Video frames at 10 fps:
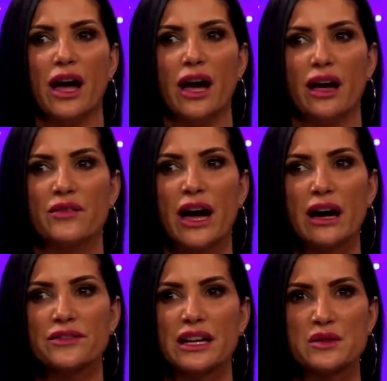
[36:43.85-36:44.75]

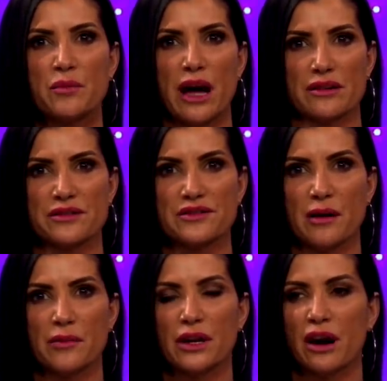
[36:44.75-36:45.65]
That's
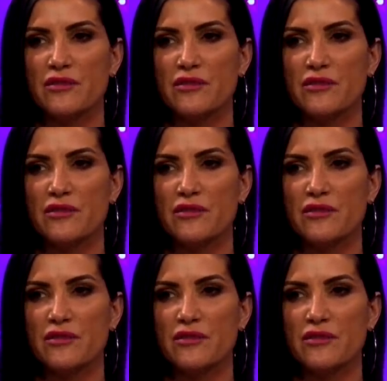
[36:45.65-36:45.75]
bothersome. You know,